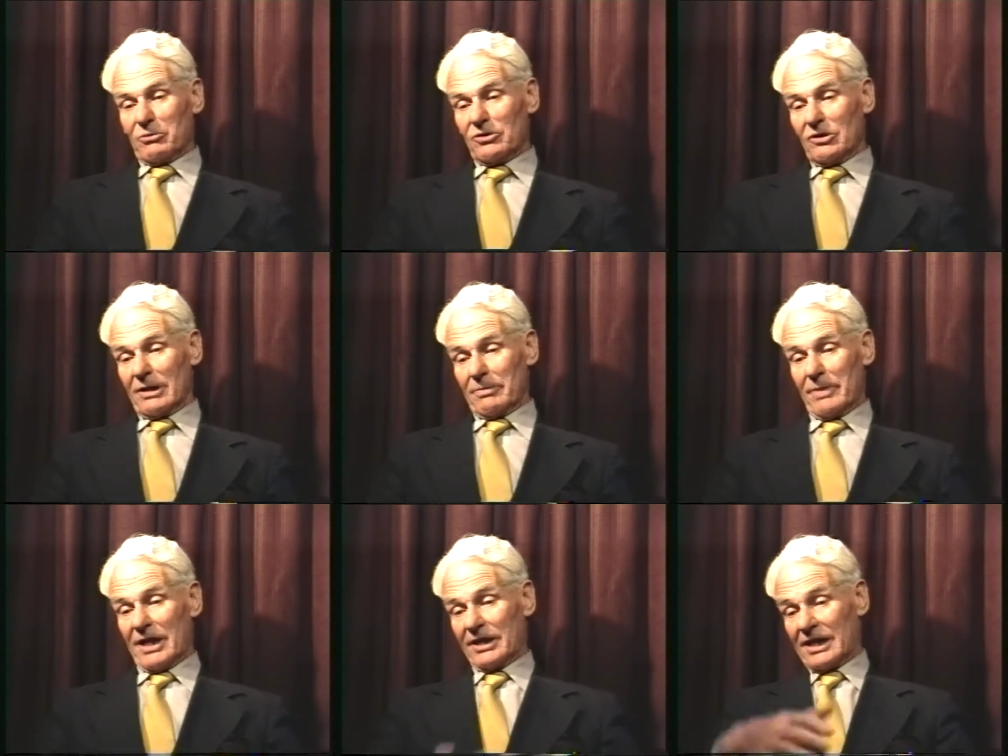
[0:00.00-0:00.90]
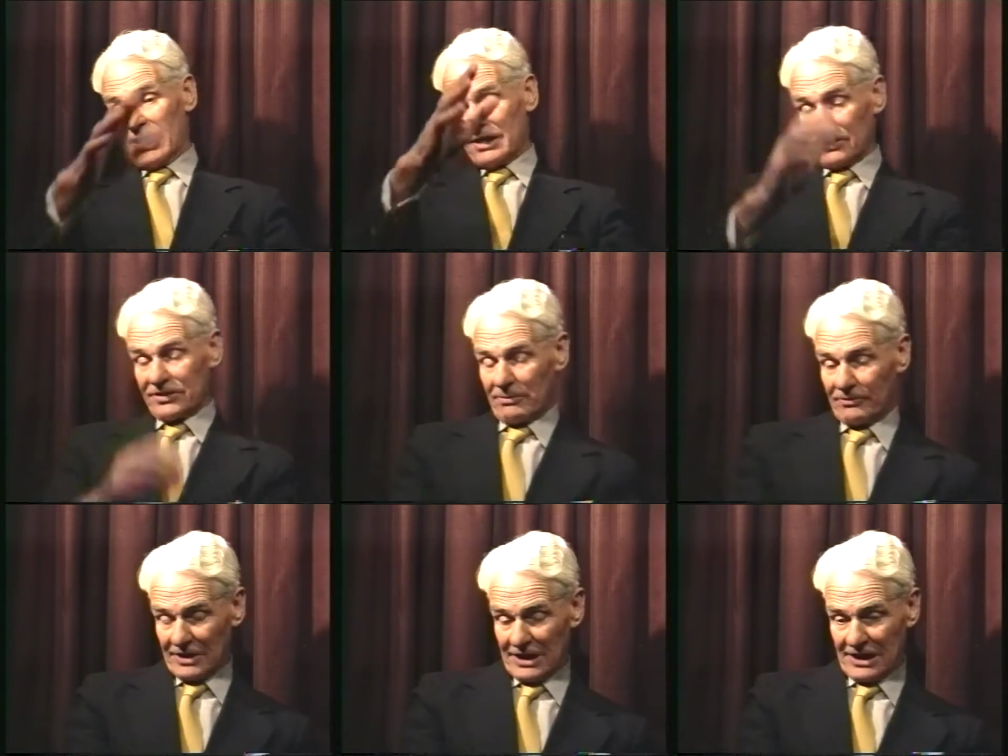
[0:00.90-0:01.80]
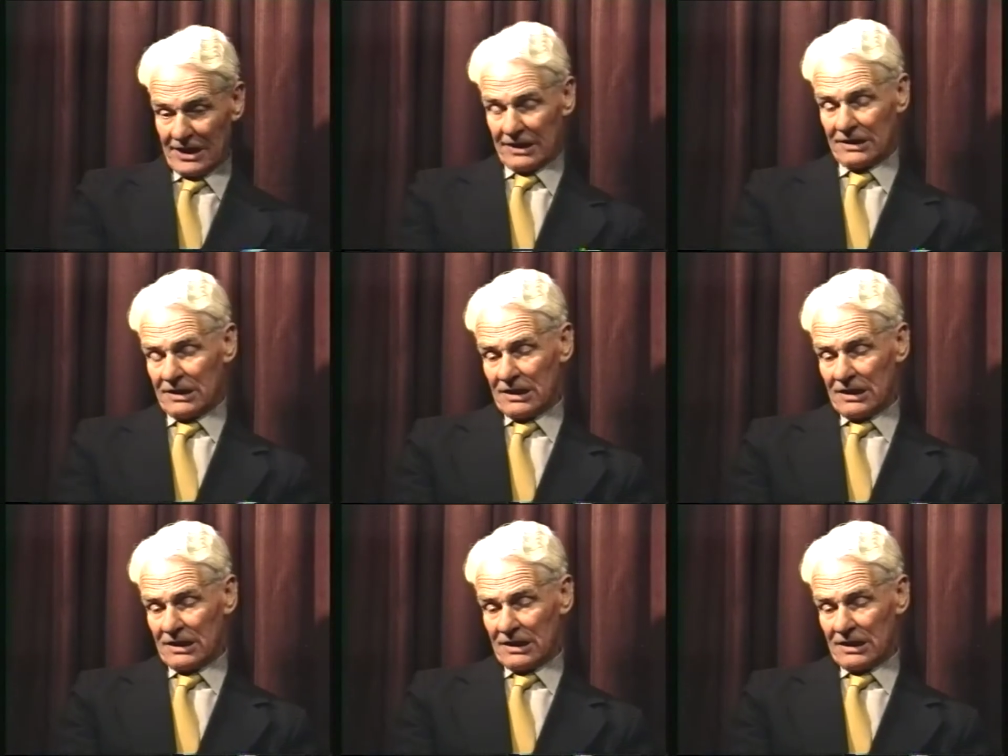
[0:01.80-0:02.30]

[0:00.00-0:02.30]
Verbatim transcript: wall up by the gate at the top of Holy Lane.